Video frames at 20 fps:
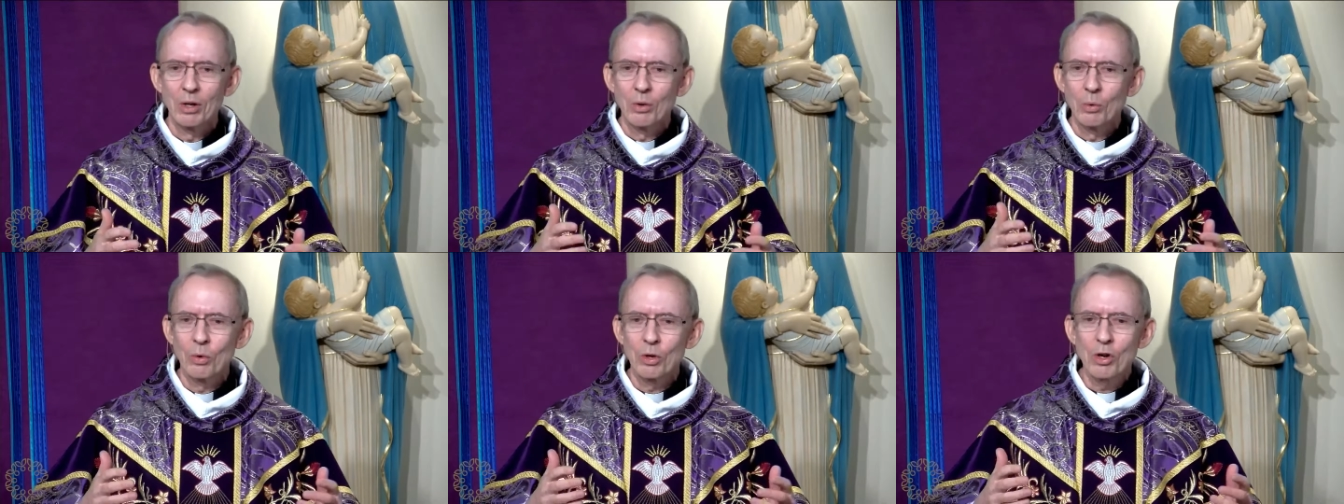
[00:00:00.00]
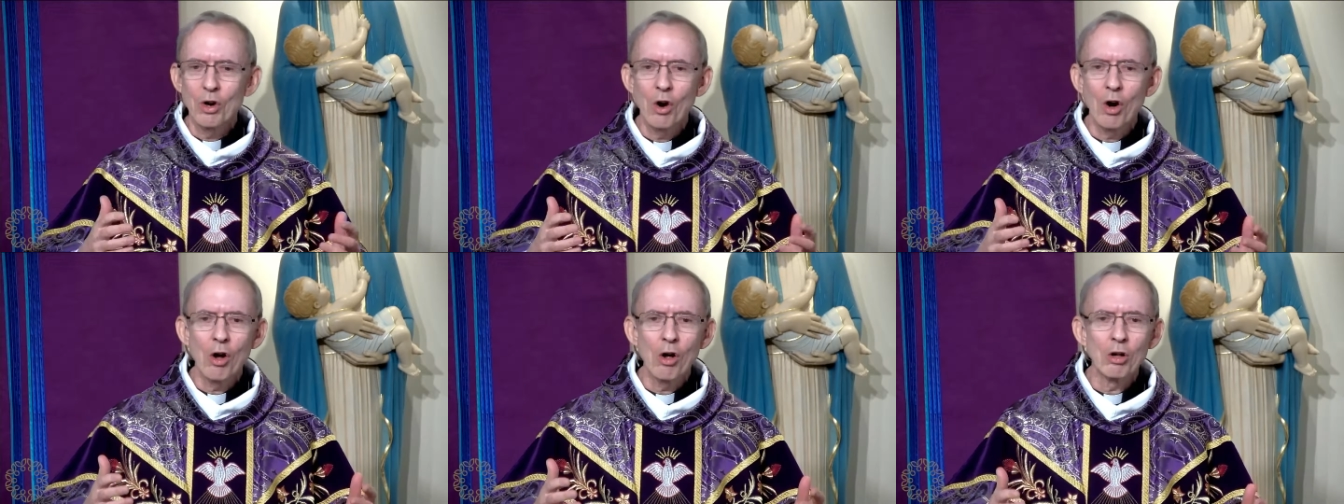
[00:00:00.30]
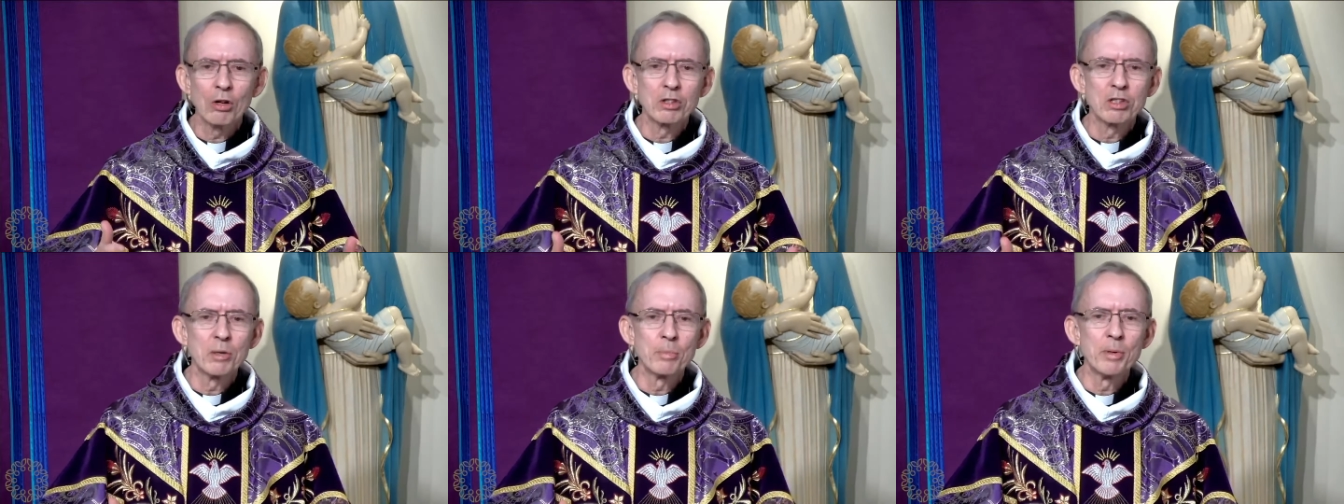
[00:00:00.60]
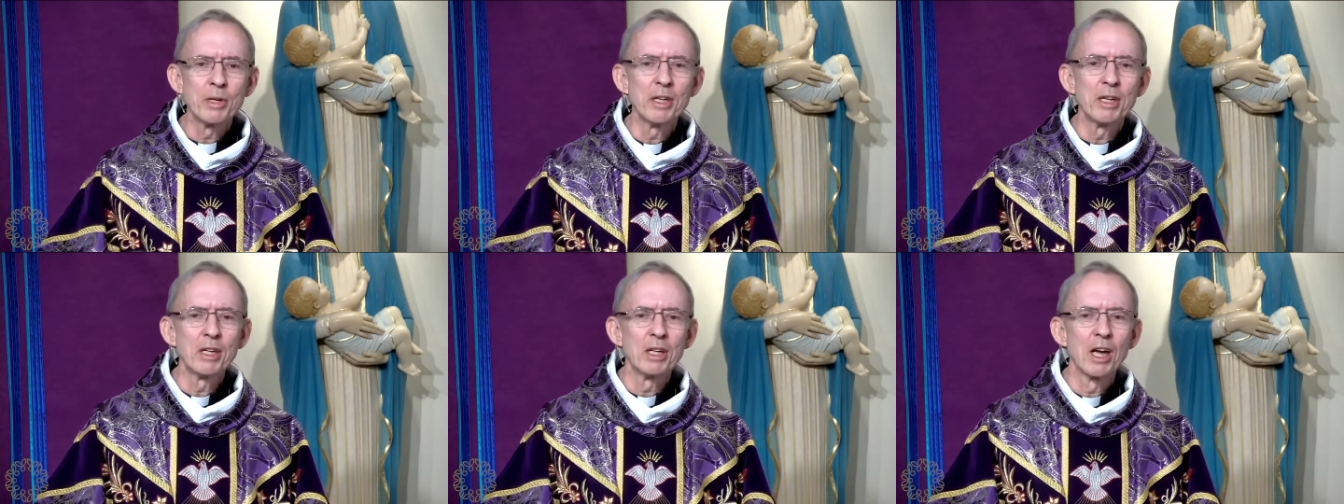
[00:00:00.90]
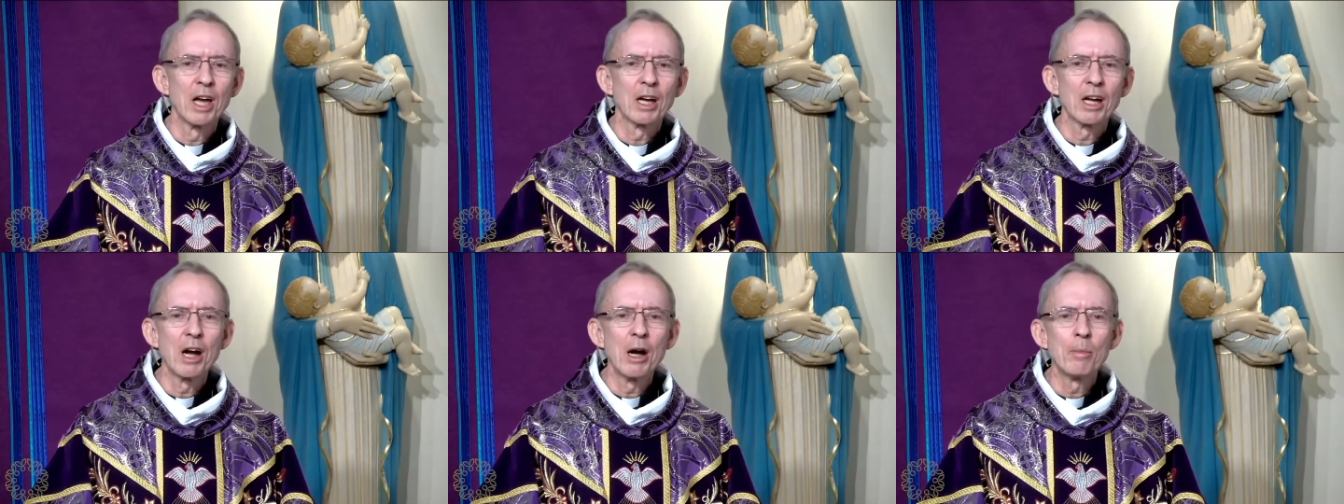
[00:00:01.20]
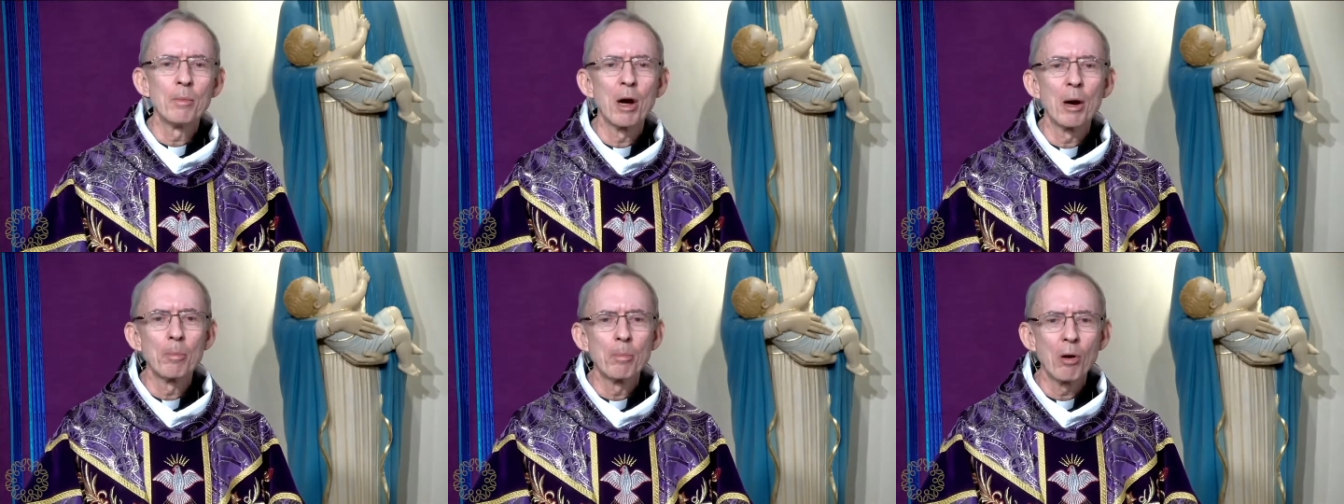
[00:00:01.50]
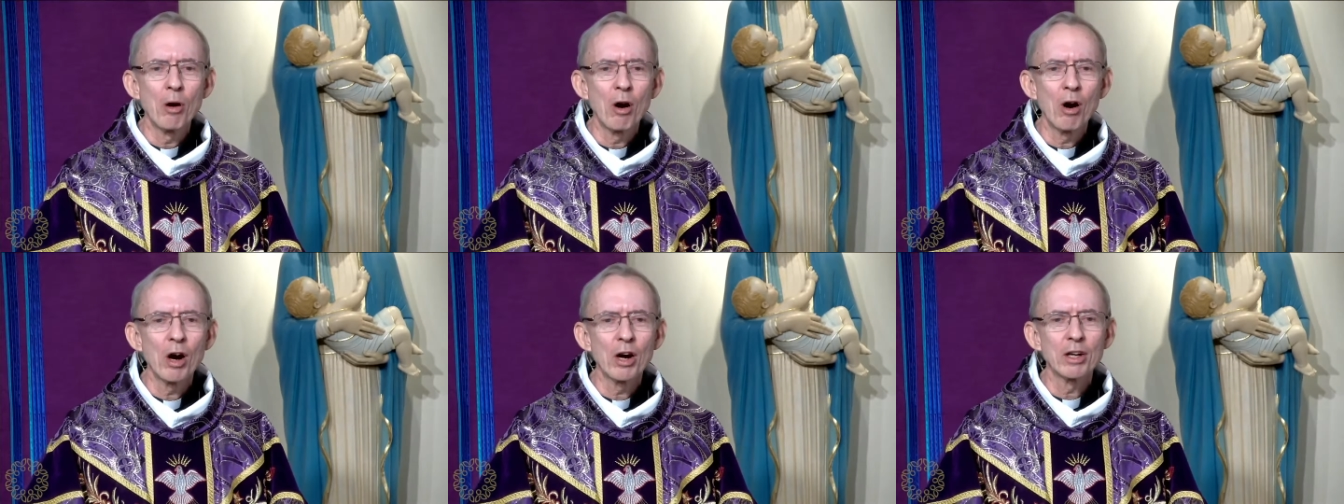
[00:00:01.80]
we're called to become a
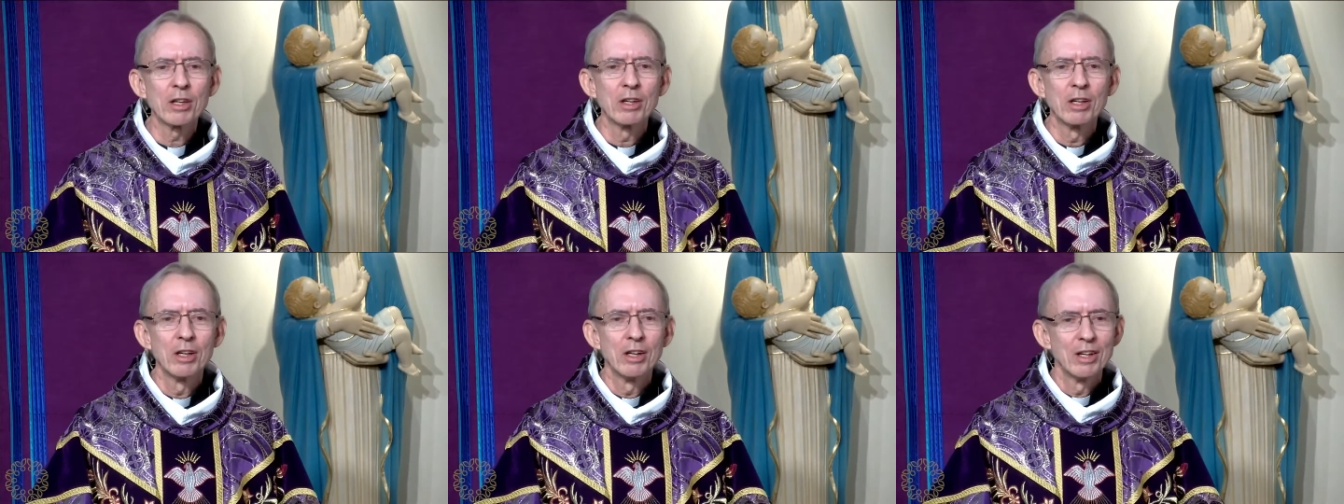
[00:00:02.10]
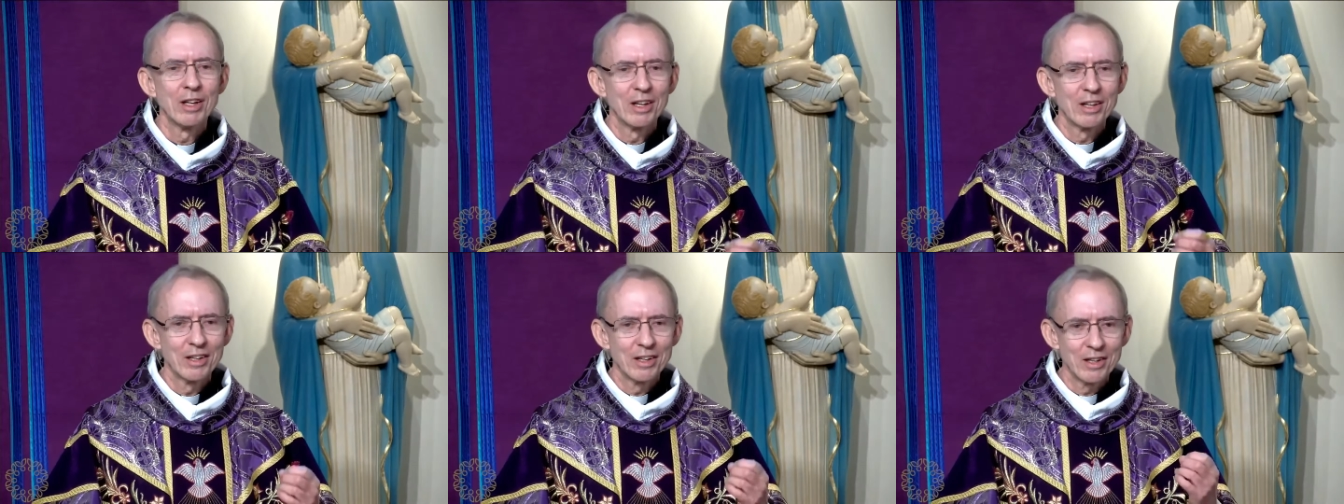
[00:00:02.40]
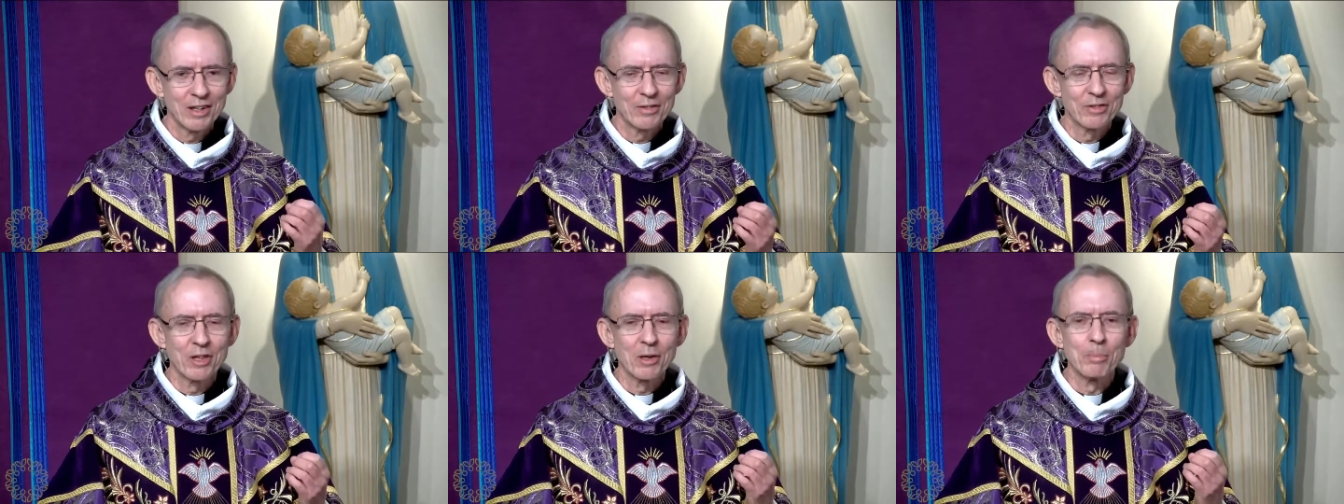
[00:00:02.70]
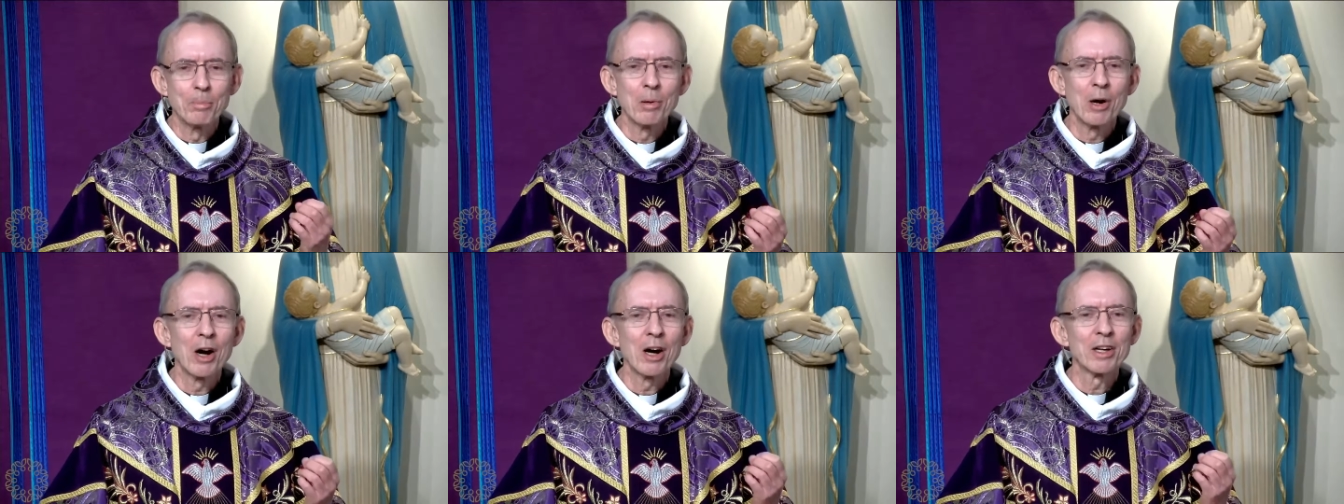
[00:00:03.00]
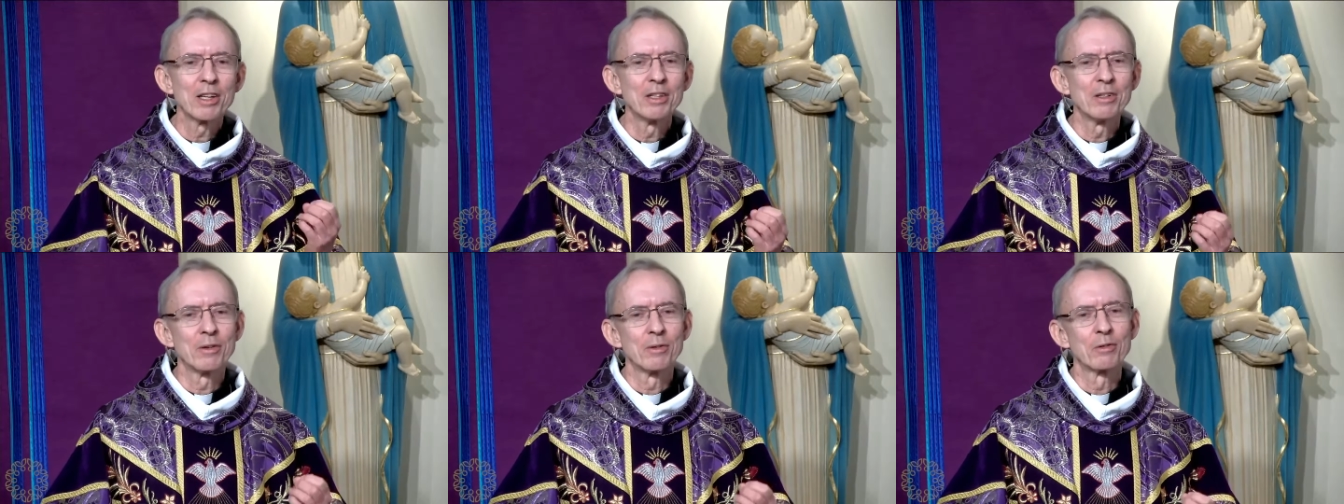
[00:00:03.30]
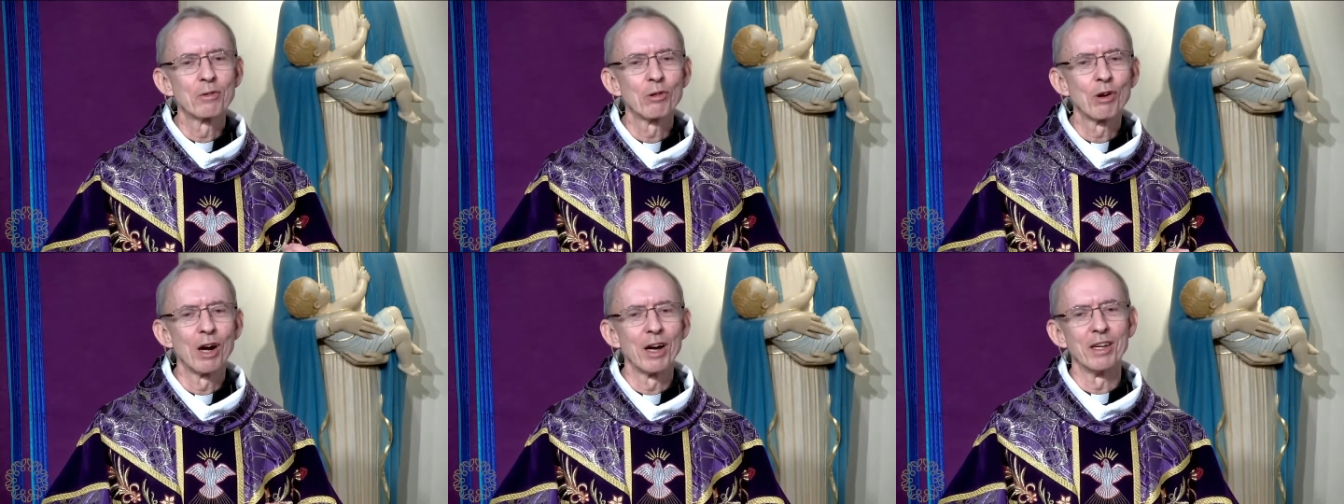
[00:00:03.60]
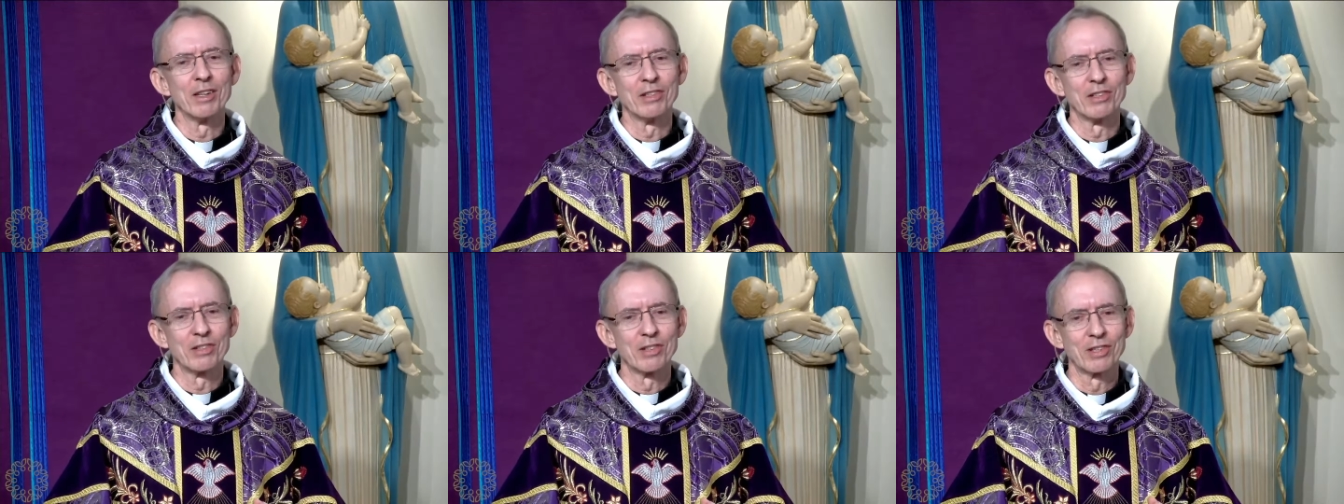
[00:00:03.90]
part of the body of
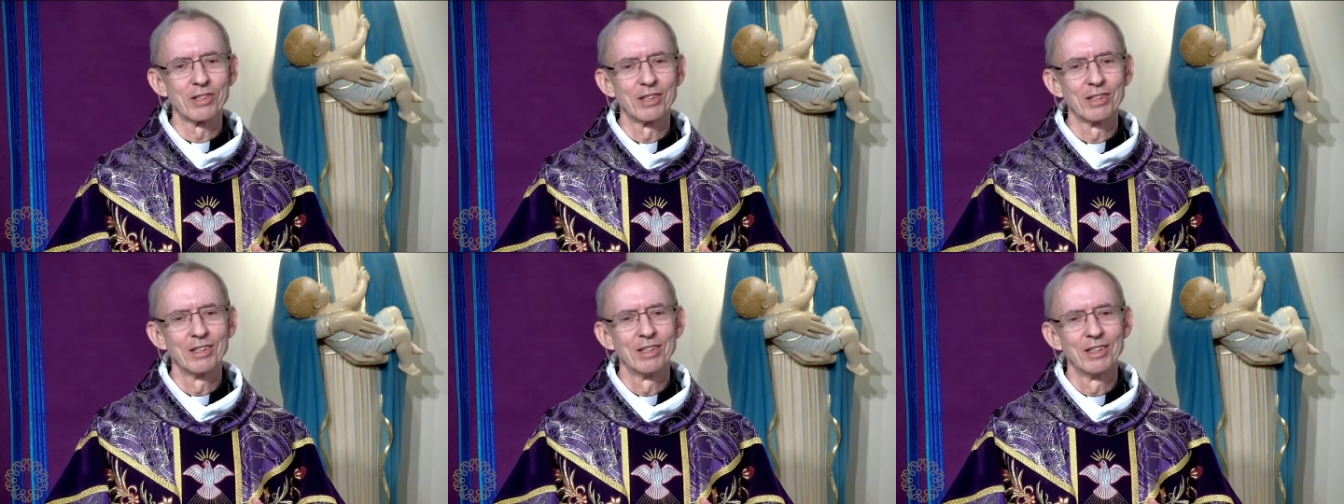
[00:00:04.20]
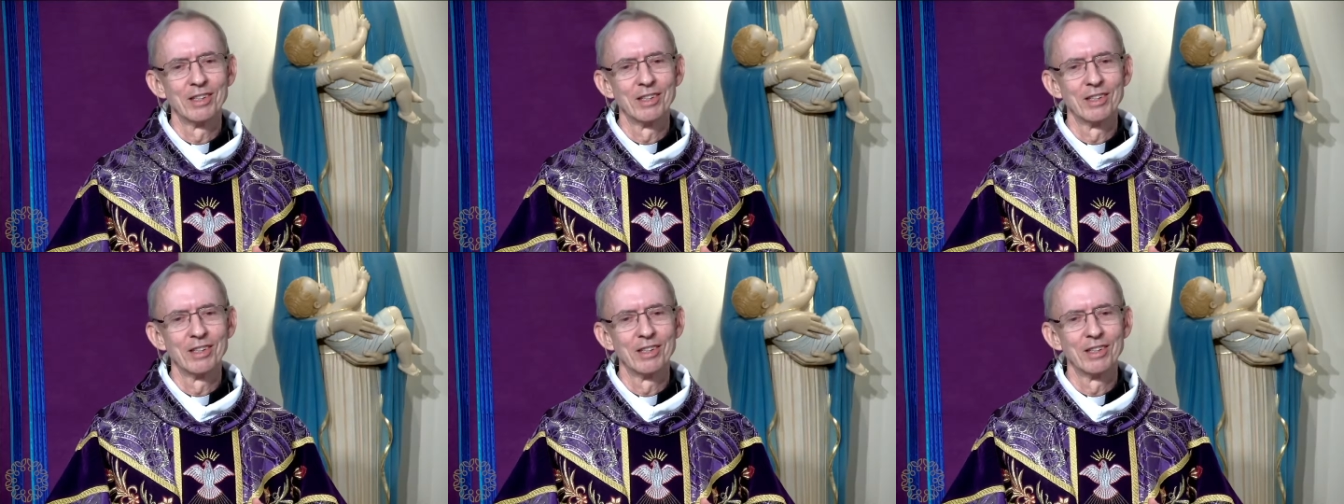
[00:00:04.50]
Christ,